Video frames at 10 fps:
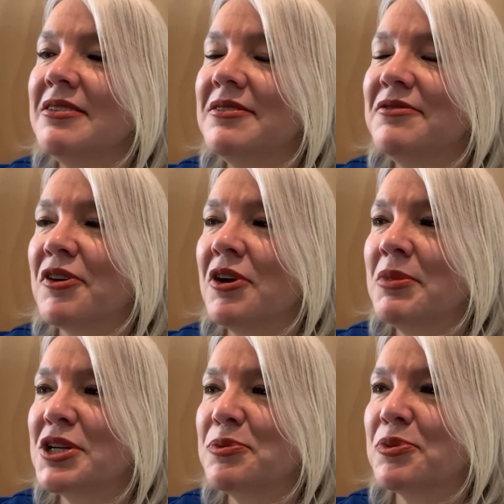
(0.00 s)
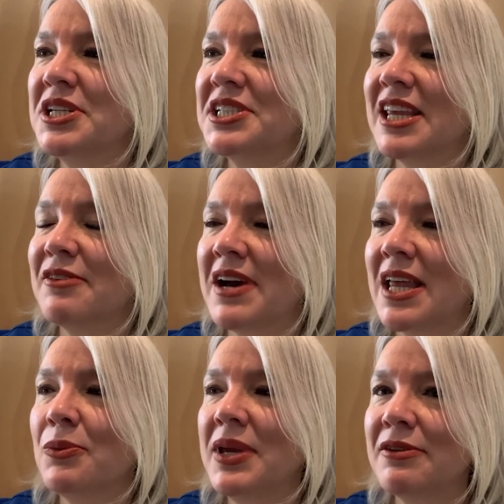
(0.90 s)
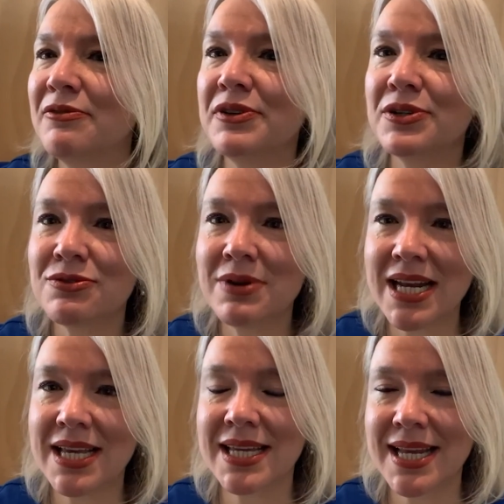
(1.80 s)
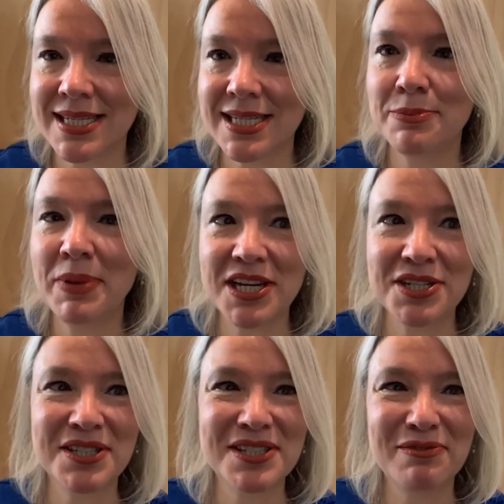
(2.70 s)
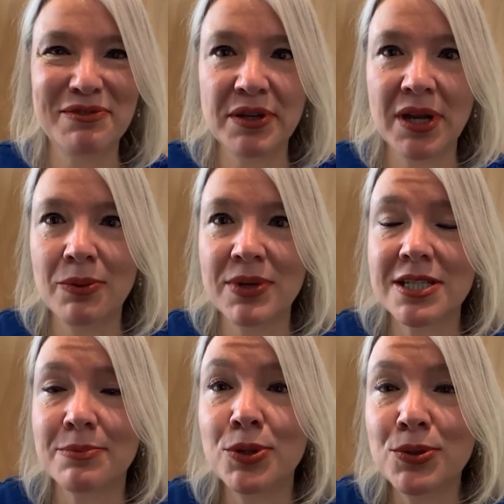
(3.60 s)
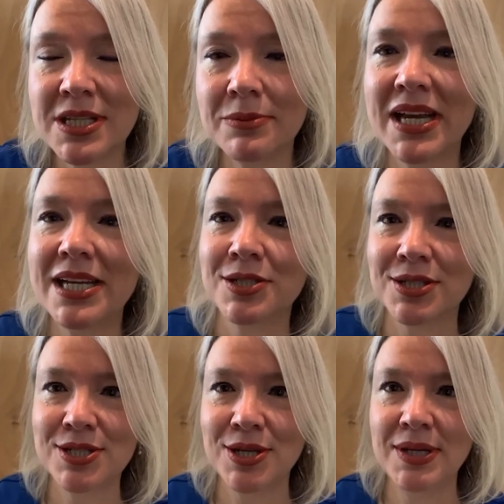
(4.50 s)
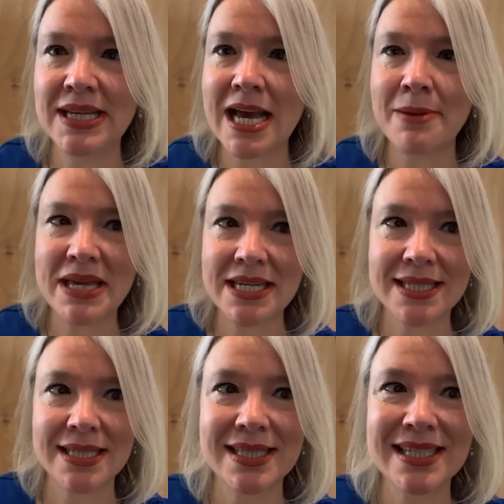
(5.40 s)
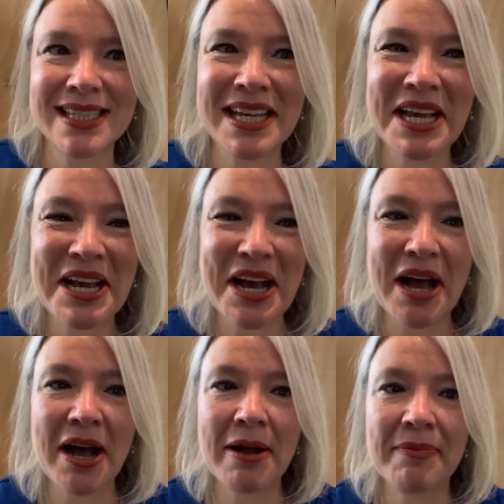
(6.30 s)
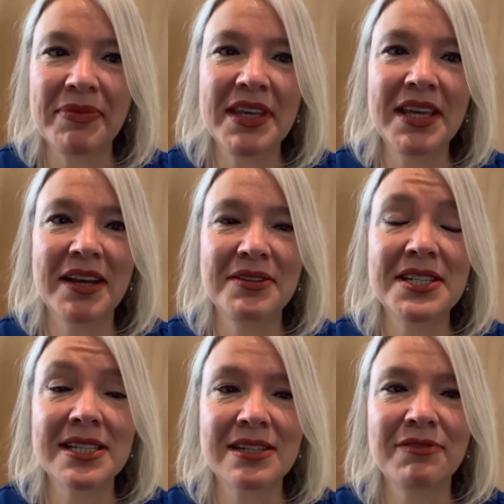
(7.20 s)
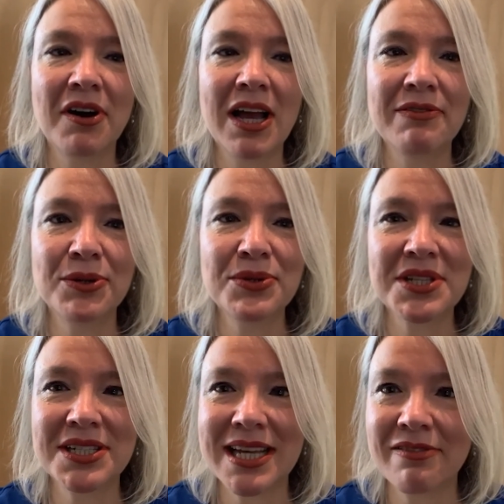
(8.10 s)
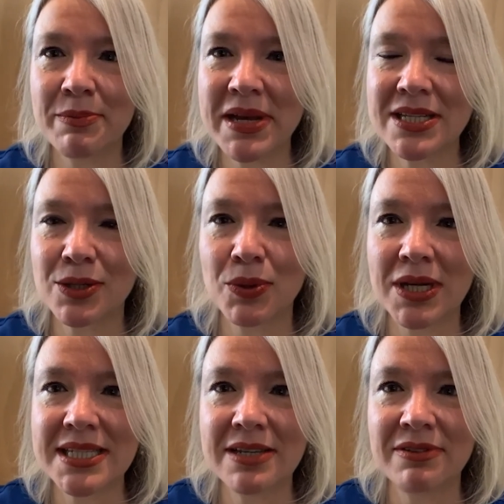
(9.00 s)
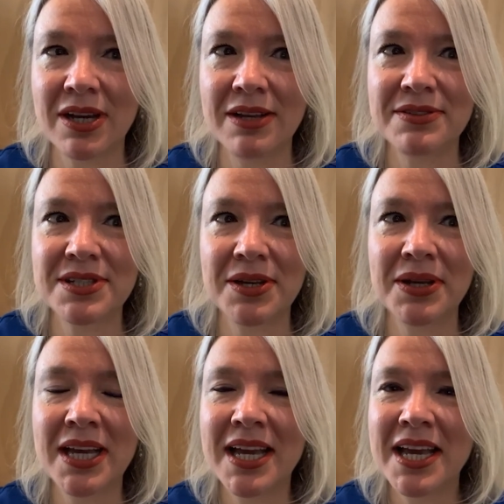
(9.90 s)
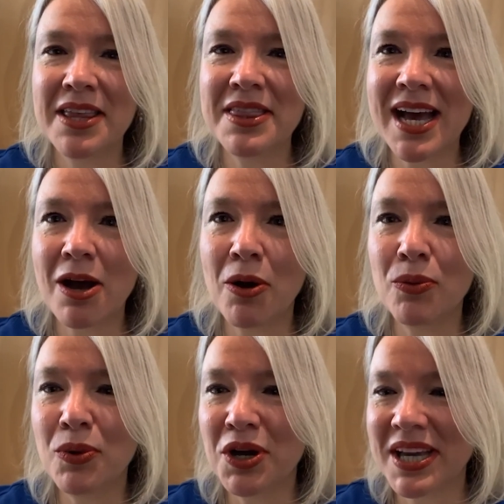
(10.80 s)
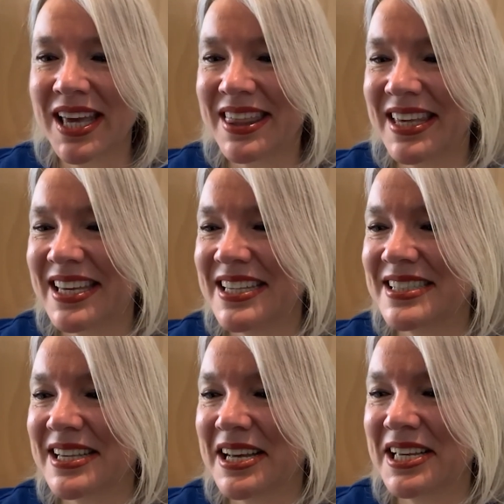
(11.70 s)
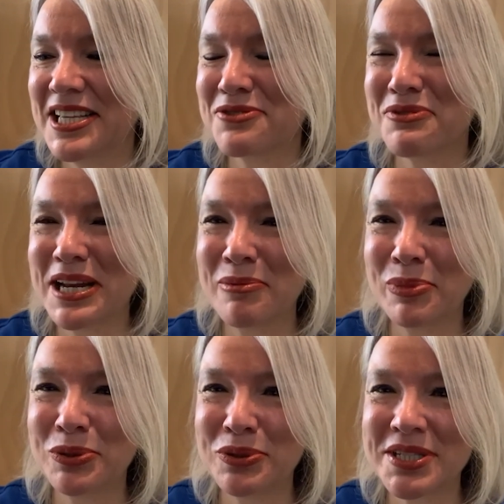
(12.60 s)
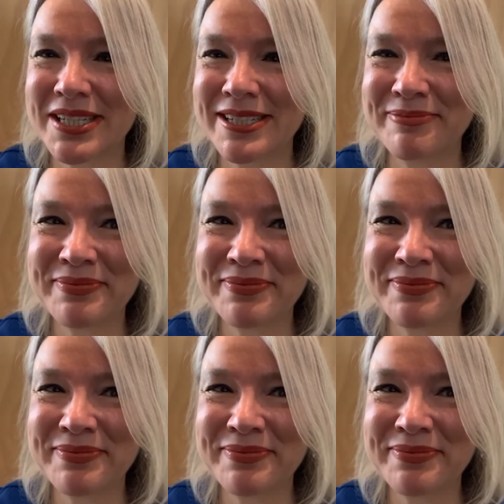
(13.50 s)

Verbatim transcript: very much appreciate the fact that we can feel directly connected to patients and feel like we're supporting patients who need our medicines, um, you know, to survive and also to have a better quality of life. So that whole work ethic is uh, is really important.